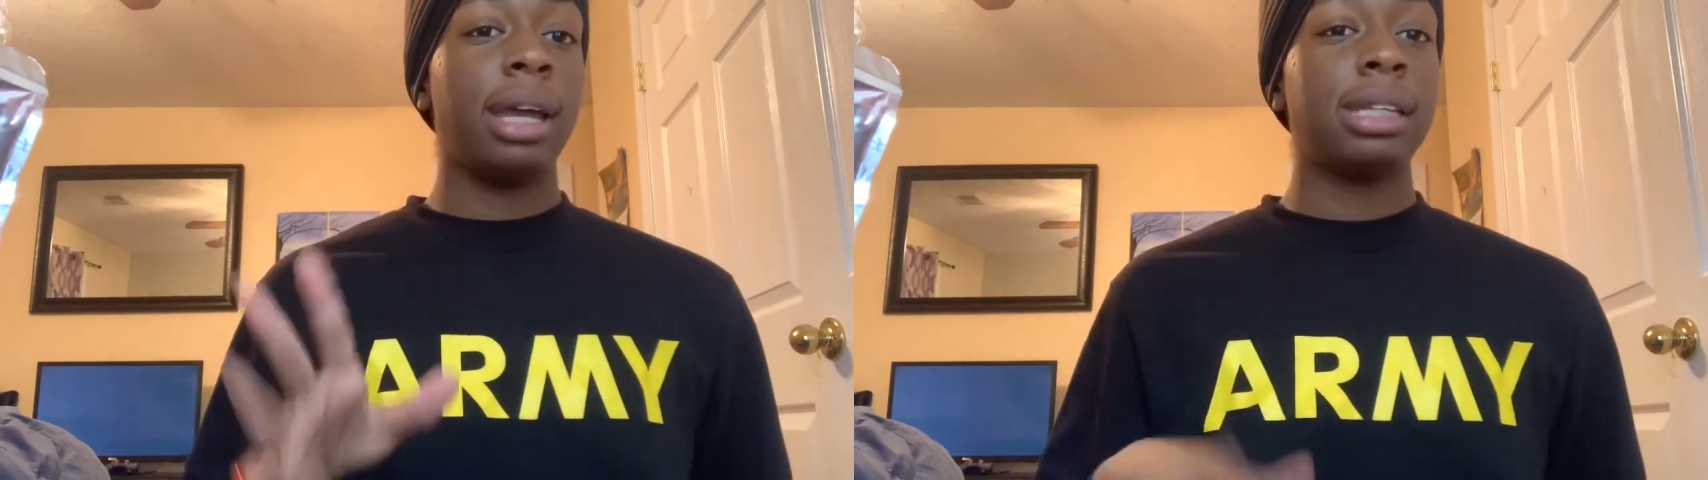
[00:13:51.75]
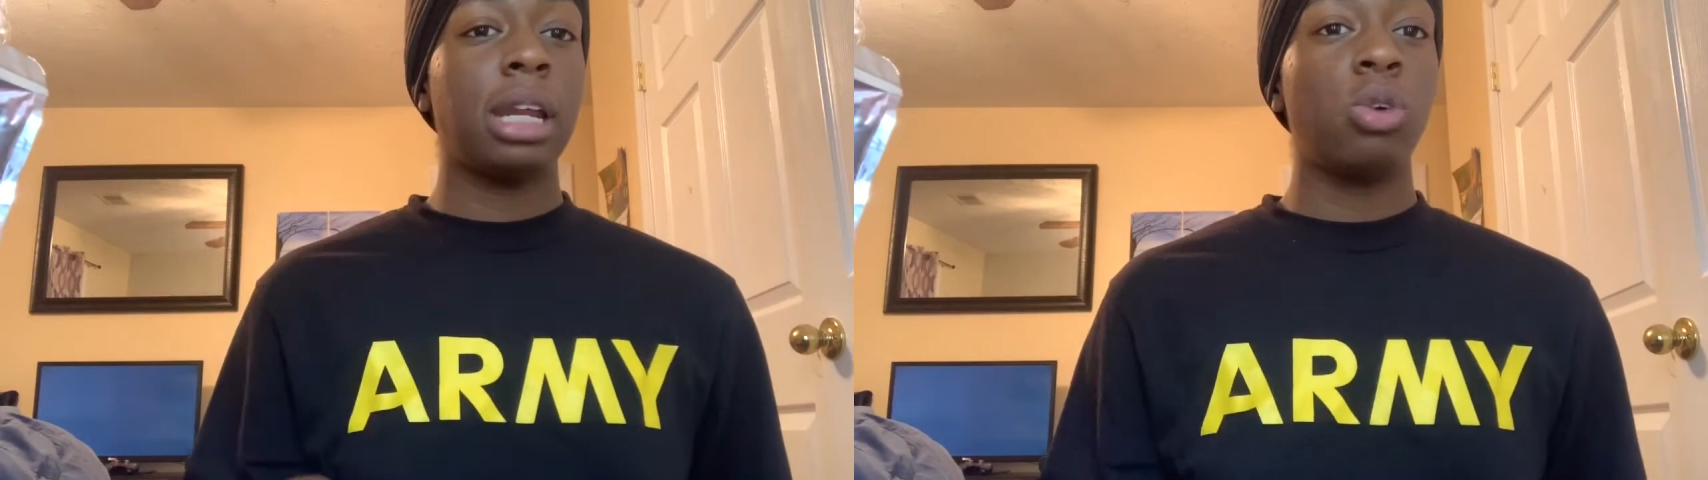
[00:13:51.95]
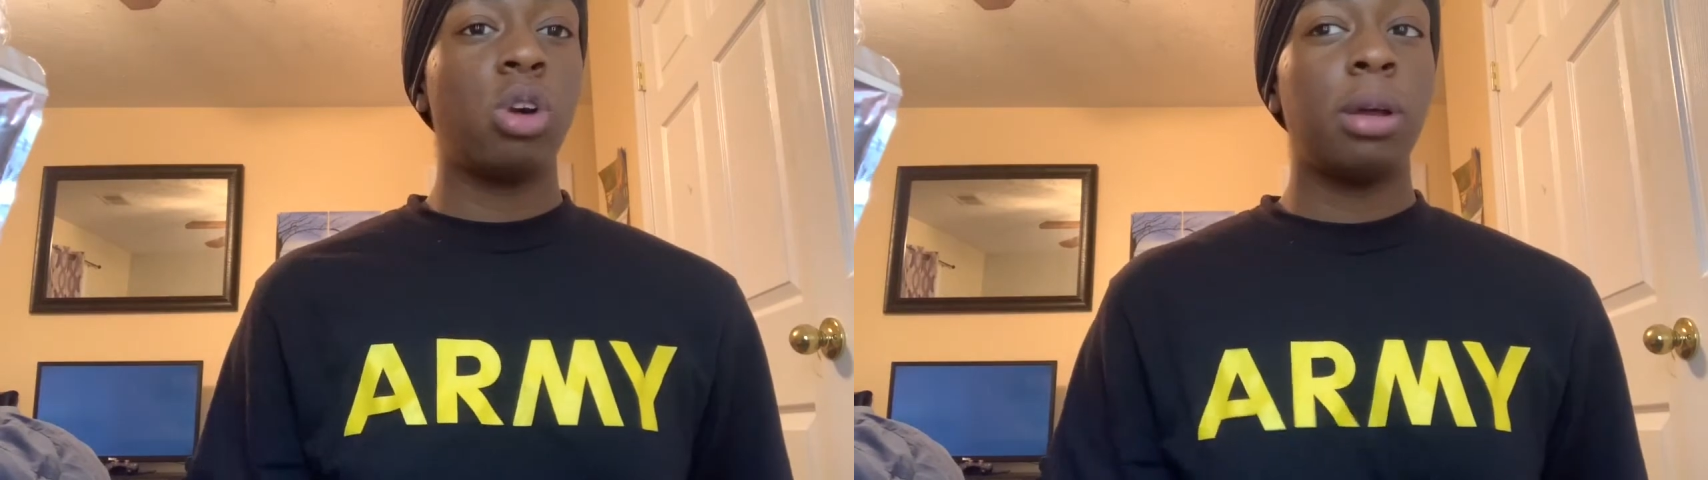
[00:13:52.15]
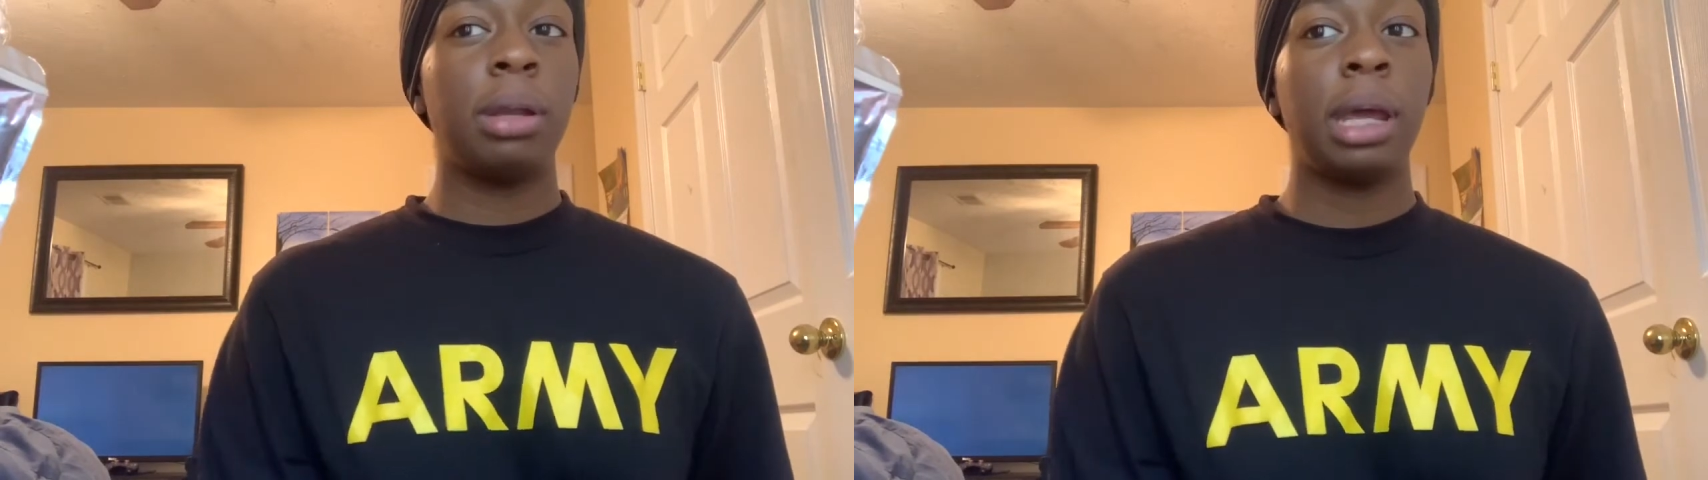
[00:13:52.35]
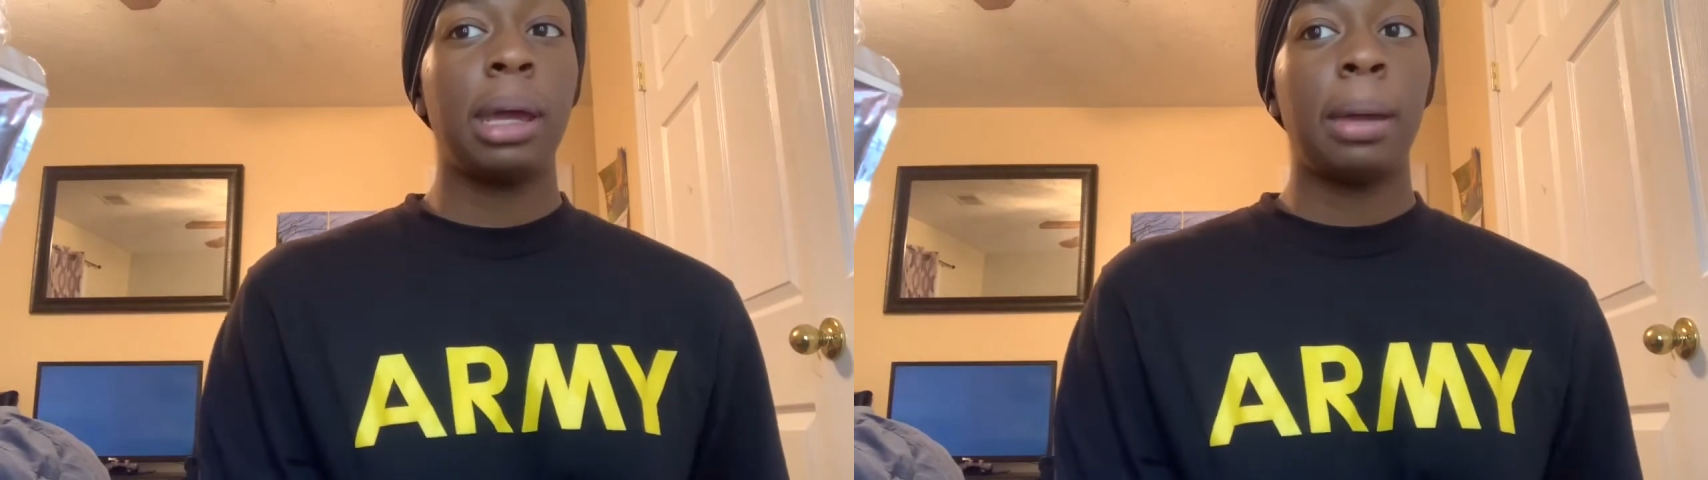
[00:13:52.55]
instead of
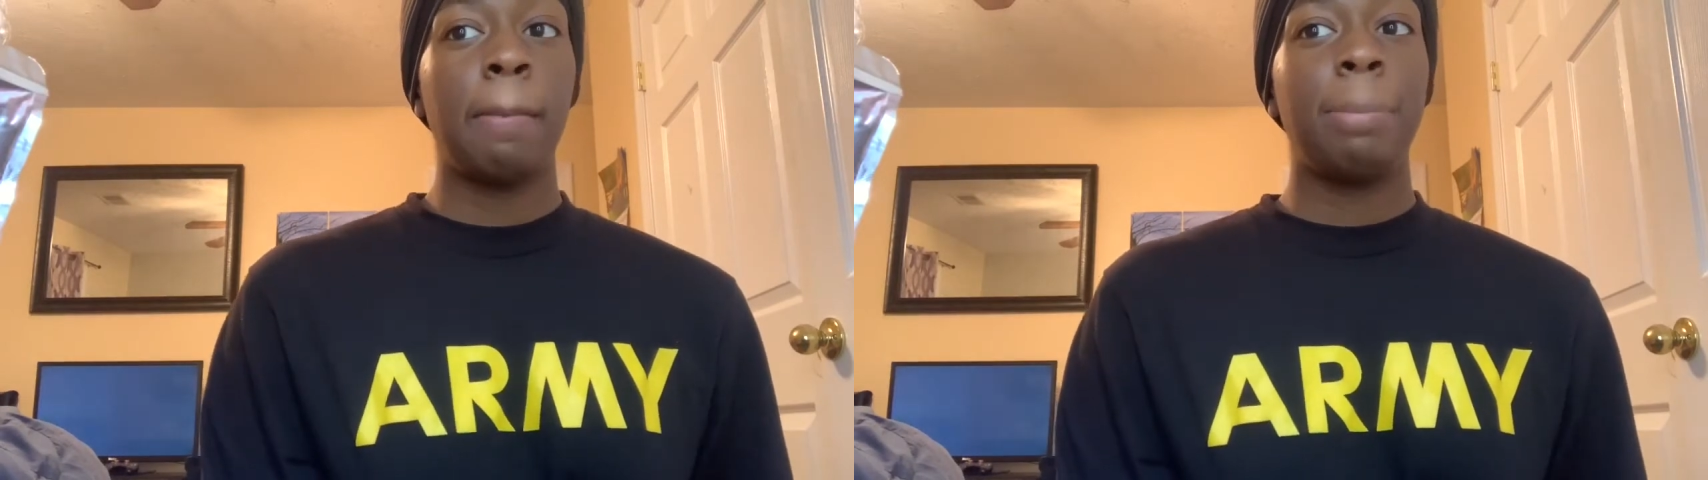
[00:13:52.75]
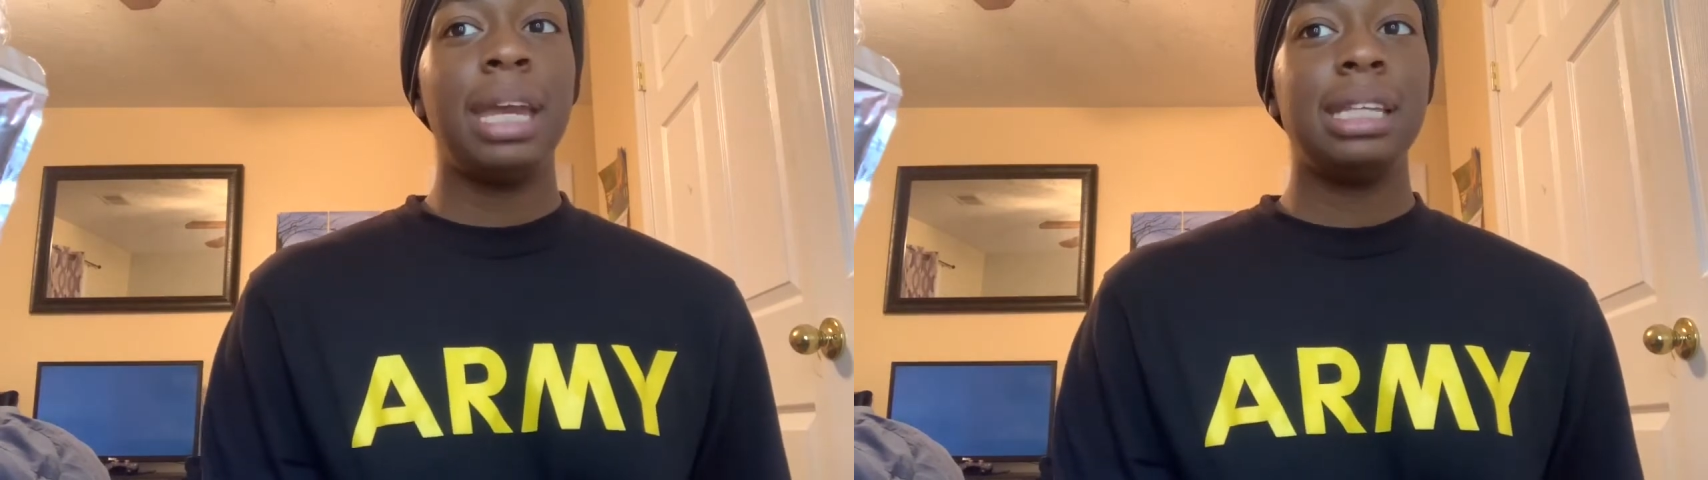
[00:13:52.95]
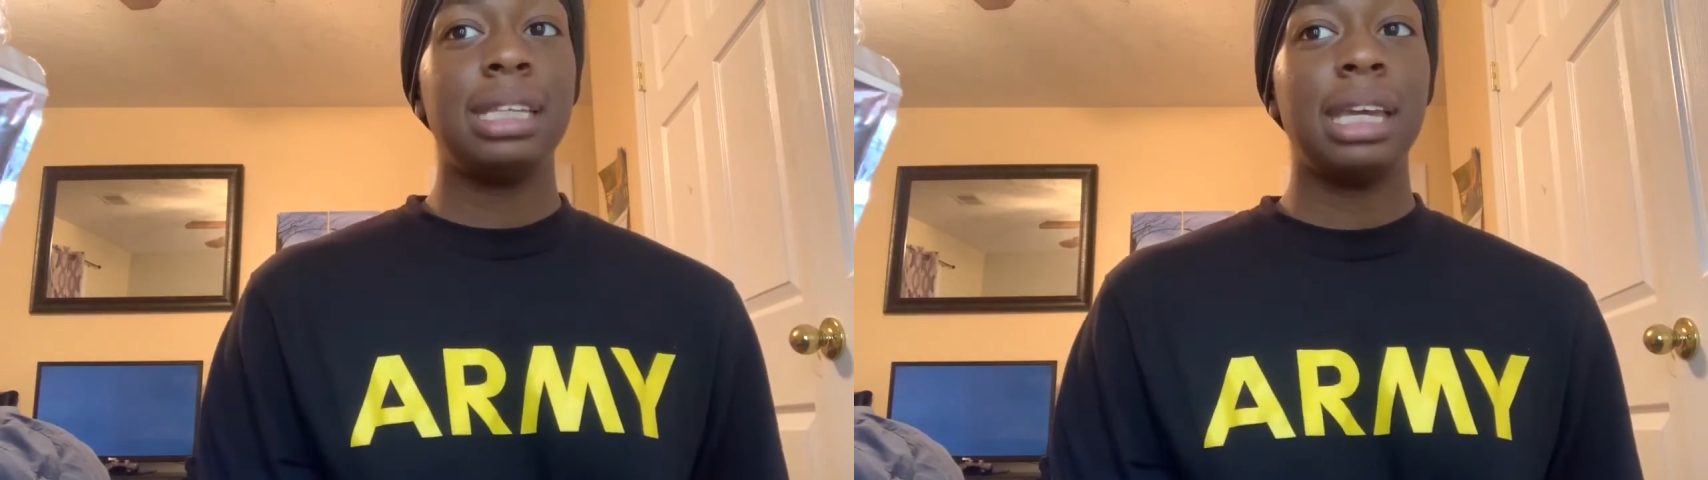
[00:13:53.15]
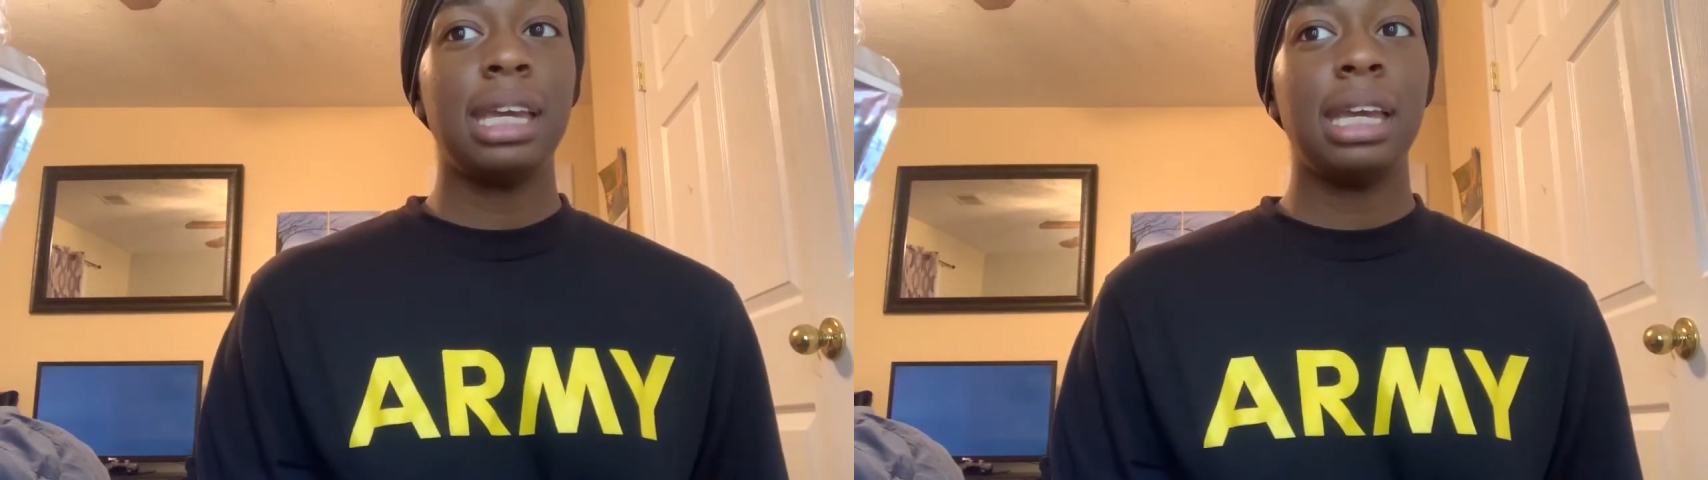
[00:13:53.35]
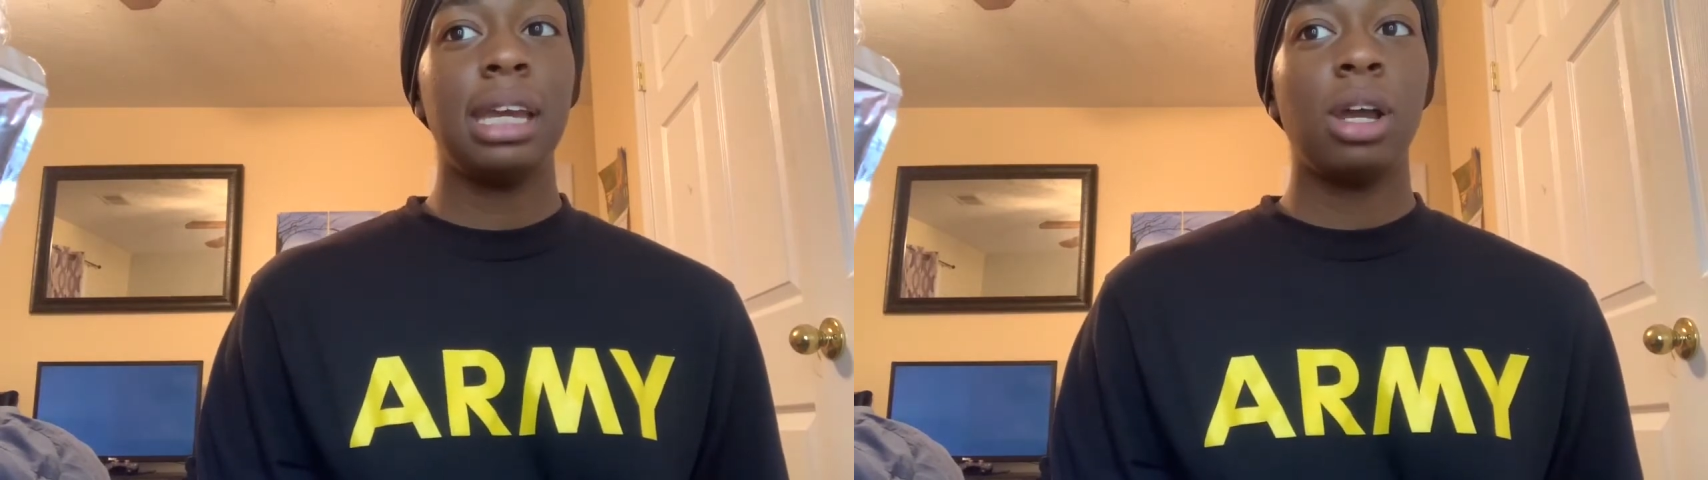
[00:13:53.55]
doing
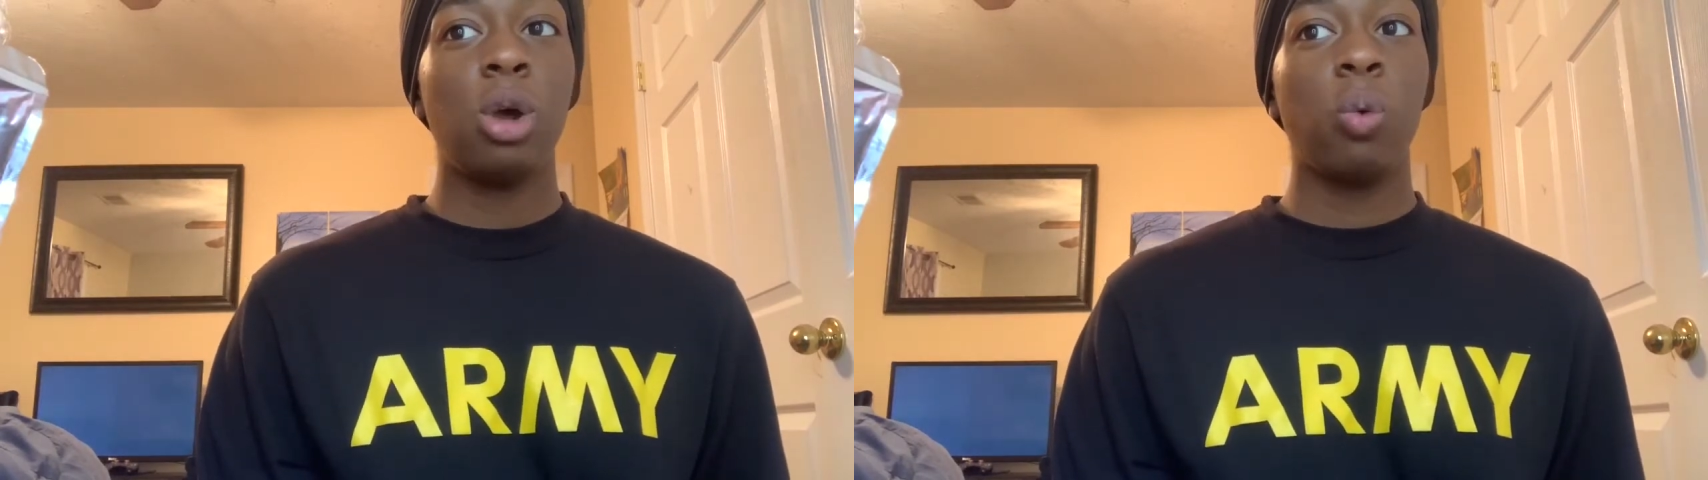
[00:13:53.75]
PT,